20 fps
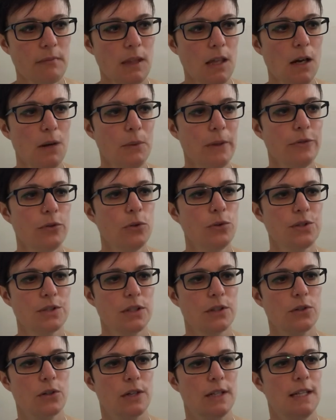and we've
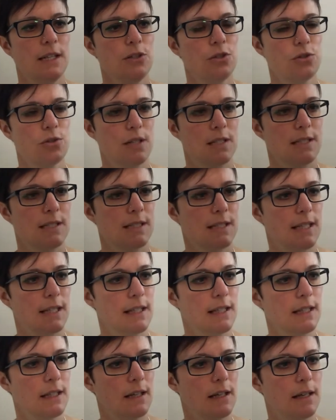also got an
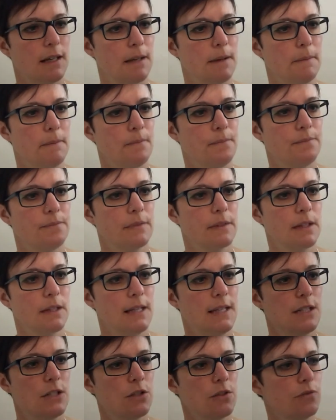interesting um,
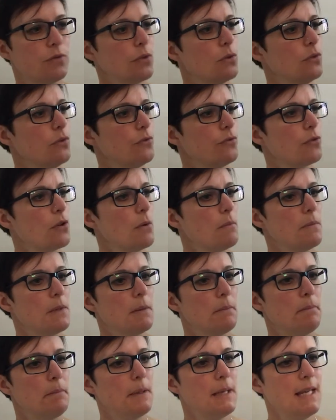interval from the
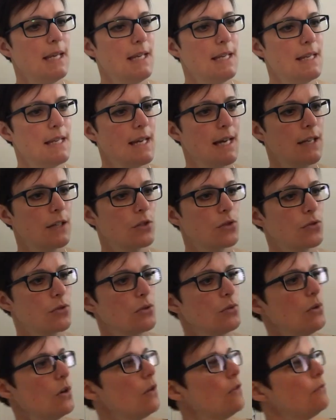B
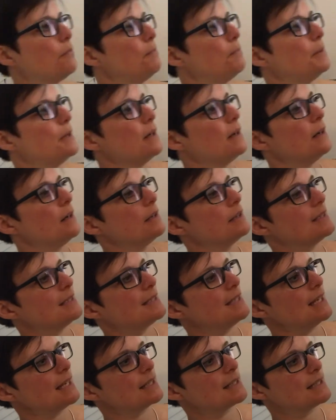natural of bar
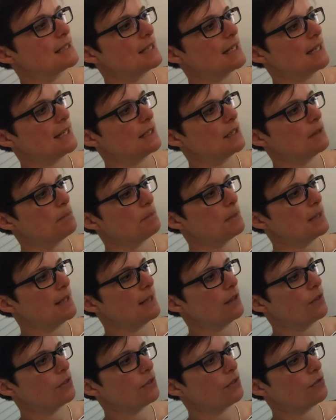16, the
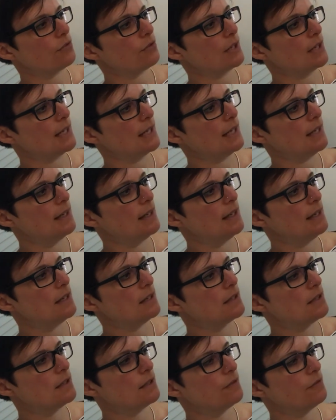beat 3,
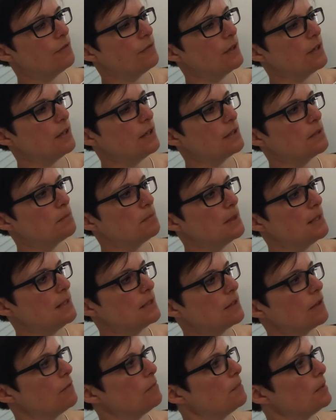to the first
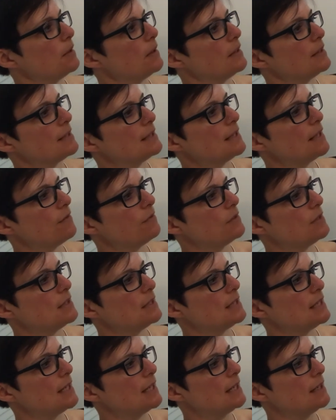beat of bar
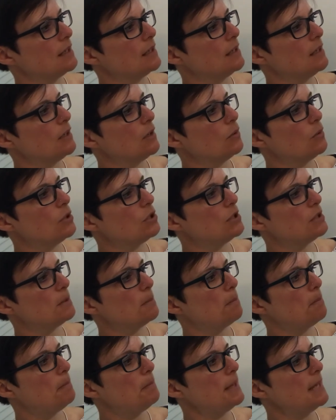17, which is a
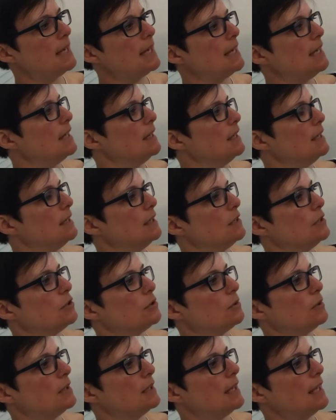B
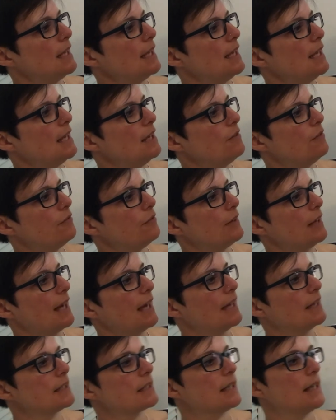to an E
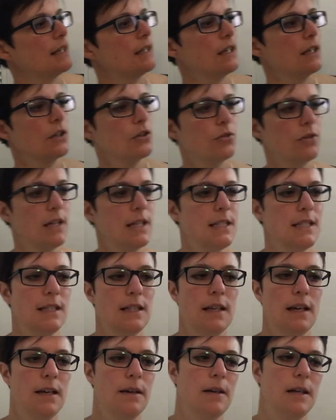flat and
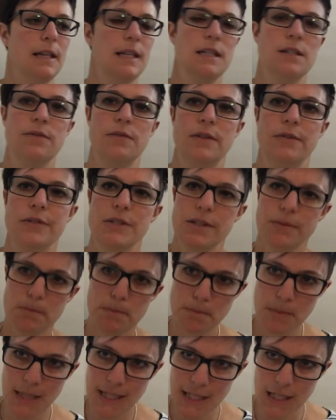creating a, an interval of a
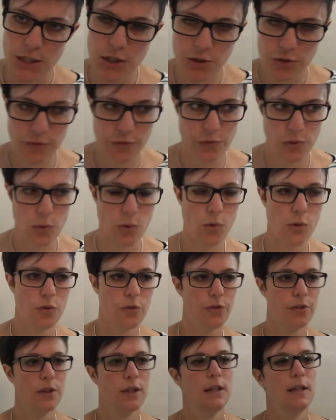diminished
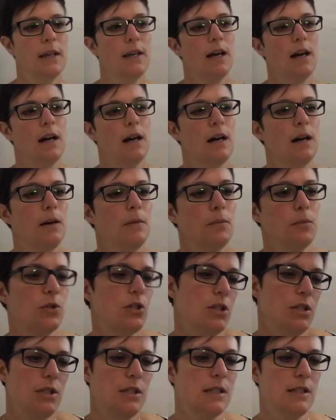fourth um,
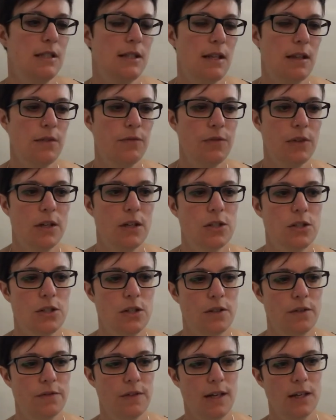which is just another
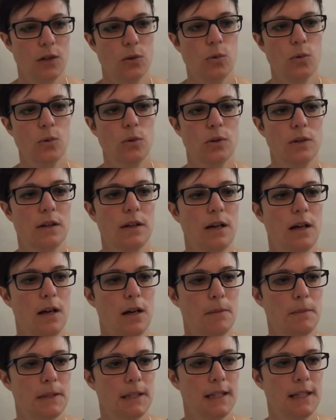version of that quartal
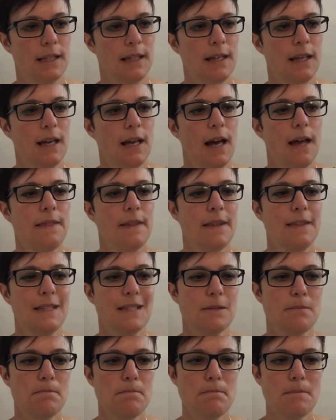harmony and then
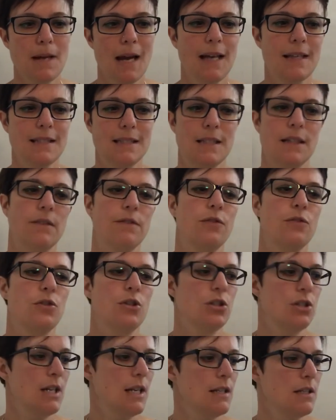this massive
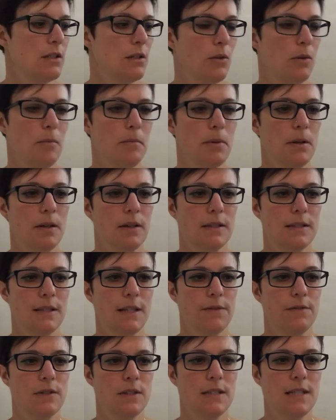crescendo in bar
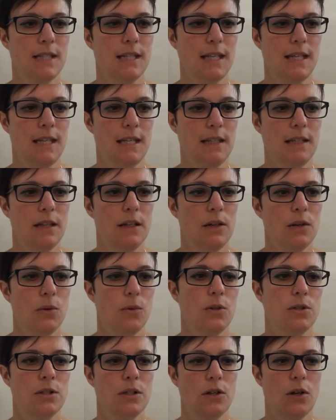17
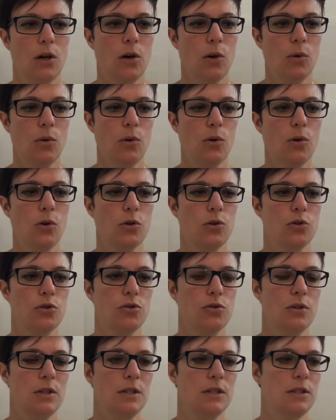which the whole
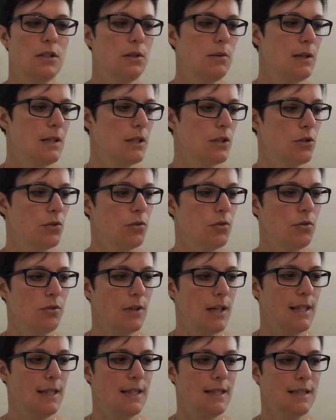orchestra is doing to
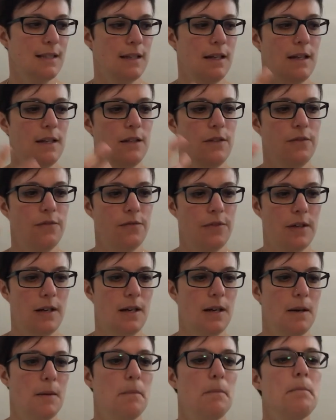create this kind of
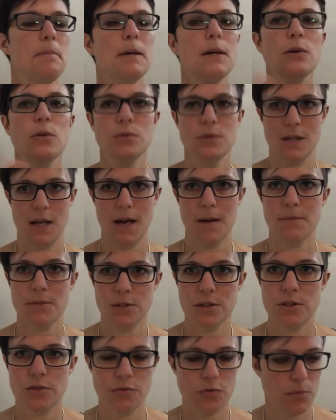um, build up
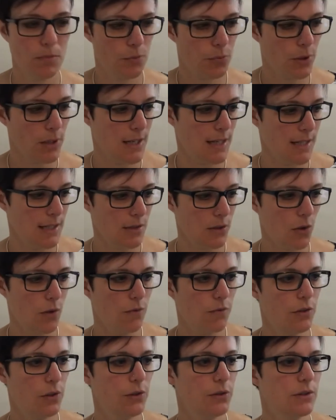to the reprise
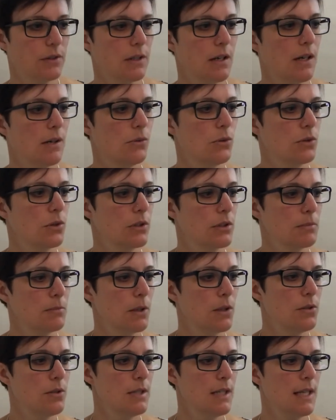of Luke Skywalker's
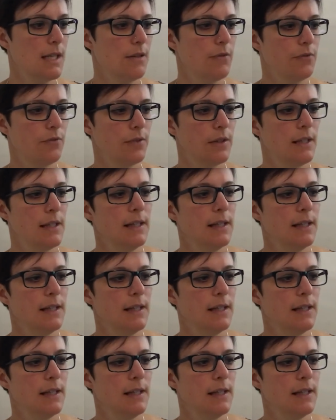motif.